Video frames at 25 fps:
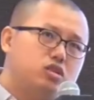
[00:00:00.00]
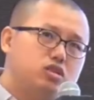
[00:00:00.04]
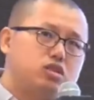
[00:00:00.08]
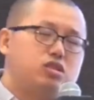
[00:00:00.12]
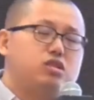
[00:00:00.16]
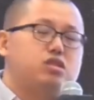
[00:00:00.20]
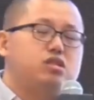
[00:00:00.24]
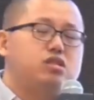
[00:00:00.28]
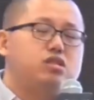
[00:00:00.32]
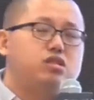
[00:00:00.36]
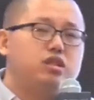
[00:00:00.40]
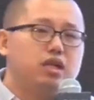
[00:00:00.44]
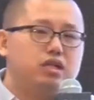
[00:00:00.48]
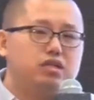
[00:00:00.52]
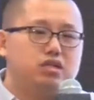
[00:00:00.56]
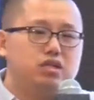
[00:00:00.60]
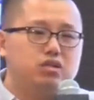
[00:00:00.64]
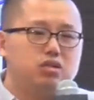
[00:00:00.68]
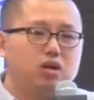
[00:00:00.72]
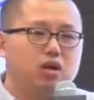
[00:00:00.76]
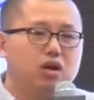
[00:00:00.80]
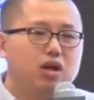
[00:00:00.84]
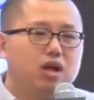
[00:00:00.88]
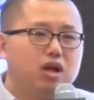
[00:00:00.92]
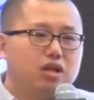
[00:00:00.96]
Normally,
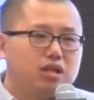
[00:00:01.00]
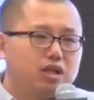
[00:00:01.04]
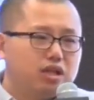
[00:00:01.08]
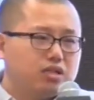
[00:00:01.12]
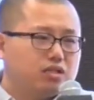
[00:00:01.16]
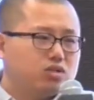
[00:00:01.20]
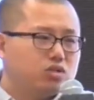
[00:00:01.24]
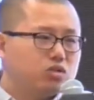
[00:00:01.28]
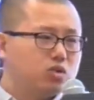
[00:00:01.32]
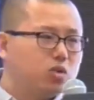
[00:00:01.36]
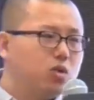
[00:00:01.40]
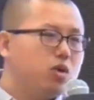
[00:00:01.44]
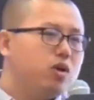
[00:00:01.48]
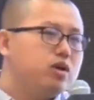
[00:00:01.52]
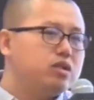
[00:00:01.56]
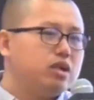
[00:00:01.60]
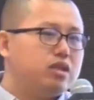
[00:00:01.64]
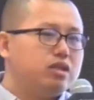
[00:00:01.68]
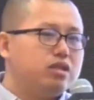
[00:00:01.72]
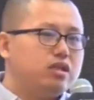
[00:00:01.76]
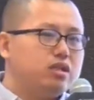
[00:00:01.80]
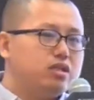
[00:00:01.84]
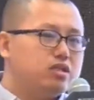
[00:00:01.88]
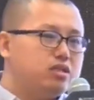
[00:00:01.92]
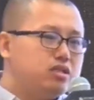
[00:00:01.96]
it's more than
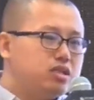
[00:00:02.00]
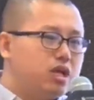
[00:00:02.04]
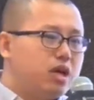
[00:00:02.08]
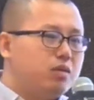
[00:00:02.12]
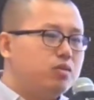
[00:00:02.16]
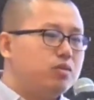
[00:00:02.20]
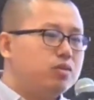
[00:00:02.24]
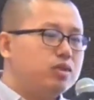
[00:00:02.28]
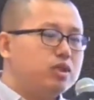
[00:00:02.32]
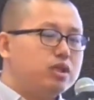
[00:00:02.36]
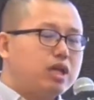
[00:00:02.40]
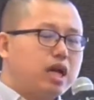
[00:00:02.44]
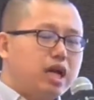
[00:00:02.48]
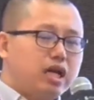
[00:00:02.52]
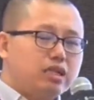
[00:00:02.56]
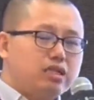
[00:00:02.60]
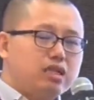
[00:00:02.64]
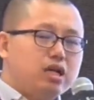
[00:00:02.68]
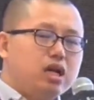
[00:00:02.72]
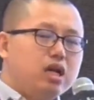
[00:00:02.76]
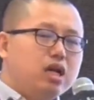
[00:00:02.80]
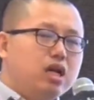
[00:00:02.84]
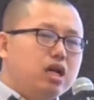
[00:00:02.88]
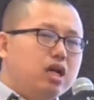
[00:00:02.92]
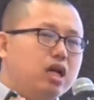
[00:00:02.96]
10 people who are working
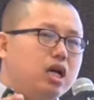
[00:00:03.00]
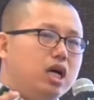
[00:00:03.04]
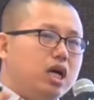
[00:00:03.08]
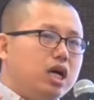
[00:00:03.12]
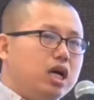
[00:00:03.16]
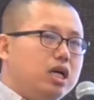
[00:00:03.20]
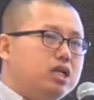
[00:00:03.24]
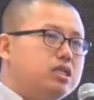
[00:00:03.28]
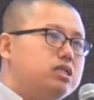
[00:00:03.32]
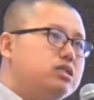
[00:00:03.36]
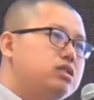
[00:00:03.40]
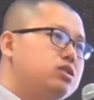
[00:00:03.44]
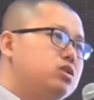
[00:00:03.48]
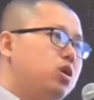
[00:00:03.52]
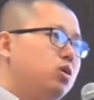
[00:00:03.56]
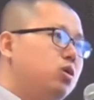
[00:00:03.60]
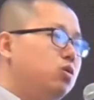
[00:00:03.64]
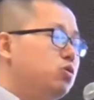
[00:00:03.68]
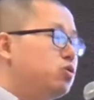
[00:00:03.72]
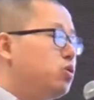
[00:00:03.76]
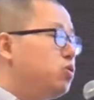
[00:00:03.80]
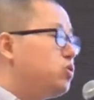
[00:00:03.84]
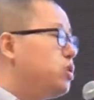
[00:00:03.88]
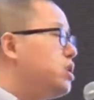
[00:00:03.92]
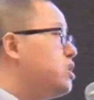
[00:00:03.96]
on one project.
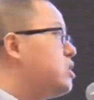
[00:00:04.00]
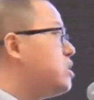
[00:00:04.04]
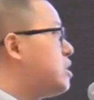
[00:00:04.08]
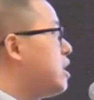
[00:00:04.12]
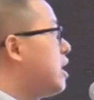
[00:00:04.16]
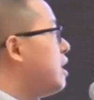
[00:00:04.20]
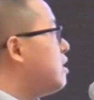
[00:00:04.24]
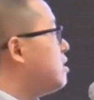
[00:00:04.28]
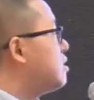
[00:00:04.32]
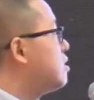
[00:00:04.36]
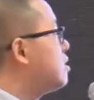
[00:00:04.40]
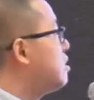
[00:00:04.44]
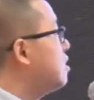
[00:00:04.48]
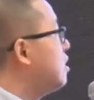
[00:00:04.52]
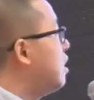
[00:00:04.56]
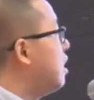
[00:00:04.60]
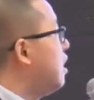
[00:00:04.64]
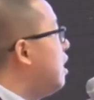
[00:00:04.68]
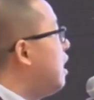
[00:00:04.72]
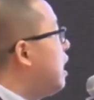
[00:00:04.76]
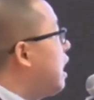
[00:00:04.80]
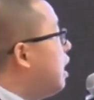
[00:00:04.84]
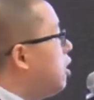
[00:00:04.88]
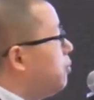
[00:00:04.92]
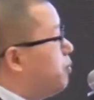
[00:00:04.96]
And
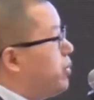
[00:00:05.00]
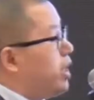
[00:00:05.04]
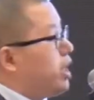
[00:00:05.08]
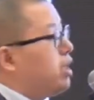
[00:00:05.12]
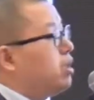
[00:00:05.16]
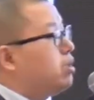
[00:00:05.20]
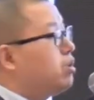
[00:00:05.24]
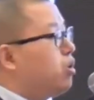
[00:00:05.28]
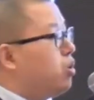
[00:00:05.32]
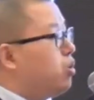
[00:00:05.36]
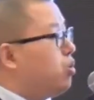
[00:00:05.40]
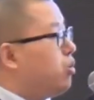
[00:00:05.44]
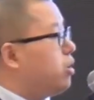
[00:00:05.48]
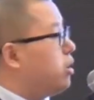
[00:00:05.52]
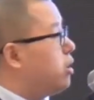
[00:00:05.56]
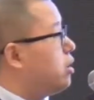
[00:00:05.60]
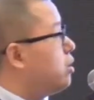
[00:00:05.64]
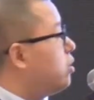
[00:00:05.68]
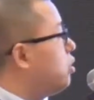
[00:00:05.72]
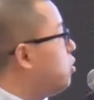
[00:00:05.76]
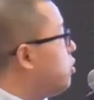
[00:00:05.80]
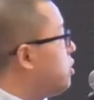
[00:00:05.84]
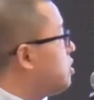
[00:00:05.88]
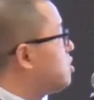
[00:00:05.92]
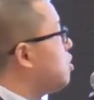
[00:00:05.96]
the
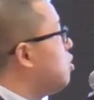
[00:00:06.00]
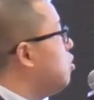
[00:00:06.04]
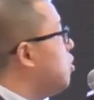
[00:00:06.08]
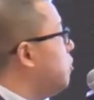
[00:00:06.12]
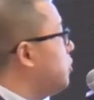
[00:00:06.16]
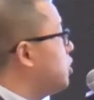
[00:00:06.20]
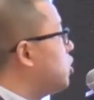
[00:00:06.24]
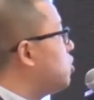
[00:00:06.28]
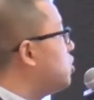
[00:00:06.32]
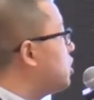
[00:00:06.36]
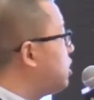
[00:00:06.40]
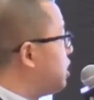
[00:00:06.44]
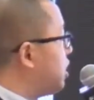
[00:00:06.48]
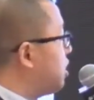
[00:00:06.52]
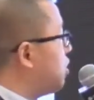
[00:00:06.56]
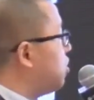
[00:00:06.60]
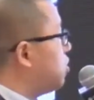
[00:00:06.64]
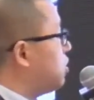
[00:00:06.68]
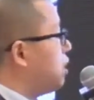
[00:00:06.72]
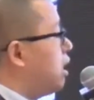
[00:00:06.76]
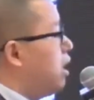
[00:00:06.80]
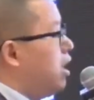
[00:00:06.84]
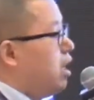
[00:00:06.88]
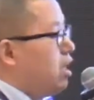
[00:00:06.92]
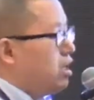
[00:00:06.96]
conflict testing
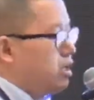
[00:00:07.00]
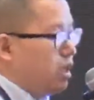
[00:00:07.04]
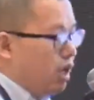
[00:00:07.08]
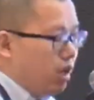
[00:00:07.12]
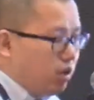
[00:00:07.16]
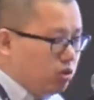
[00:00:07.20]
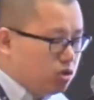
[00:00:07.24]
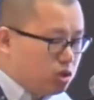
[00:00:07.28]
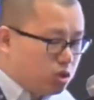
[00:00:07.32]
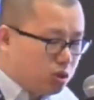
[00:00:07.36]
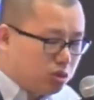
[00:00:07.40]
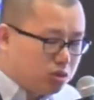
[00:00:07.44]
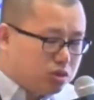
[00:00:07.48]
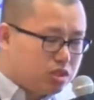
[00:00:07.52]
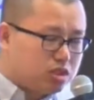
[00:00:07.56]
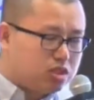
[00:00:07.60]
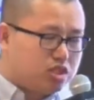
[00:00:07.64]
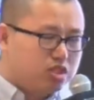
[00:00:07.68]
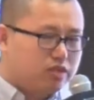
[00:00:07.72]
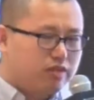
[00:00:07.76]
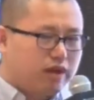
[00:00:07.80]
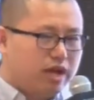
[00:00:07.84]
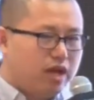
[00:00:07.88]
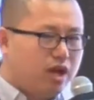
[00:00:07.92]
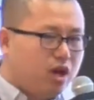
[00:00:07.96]
and
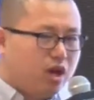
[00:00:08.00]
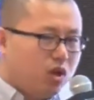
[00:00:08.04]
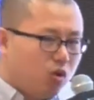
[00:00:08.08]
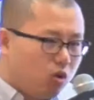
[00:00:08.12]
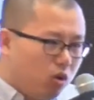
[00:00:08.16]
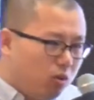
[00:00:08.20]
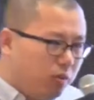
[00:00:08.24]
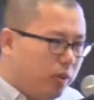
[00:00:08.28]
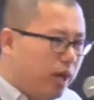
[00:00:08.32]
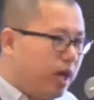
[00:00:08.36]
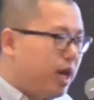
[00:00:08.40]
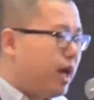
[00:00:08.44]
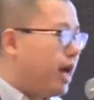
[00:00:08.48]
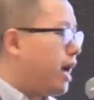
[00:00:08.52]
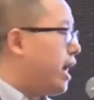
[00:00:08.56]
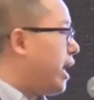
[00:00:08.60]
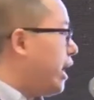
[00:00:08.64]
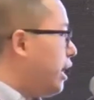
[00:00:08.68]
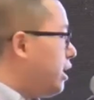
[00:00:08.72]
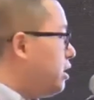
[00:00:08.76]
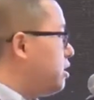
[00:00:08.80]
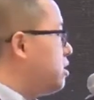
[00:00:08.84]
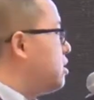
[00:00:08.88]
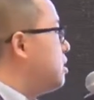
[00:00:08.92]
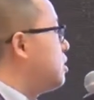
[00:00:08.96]
the change
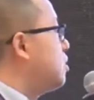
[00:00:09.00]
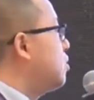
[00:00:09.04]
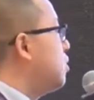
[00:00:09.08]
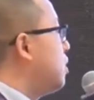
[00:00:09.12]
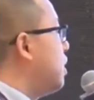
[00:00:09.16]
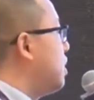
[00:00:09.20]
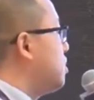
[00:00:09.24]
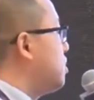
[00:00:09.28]
summary